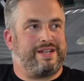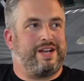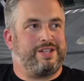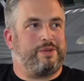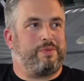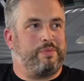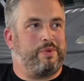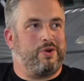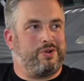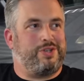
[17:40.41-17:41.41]
It turns up in a
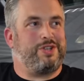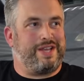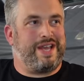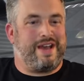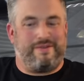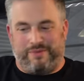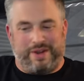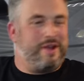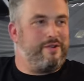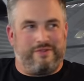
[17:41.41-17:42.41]
box, you think, yeah, if we
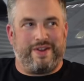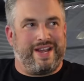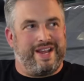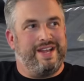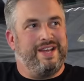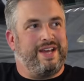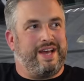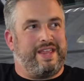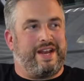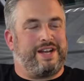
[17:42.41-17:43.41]
go fit it,
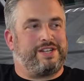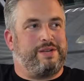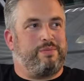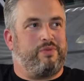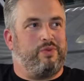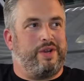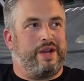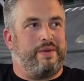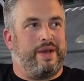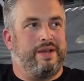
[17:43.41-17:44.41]
and then actually before you
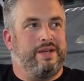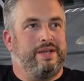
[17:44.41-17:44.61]
know it,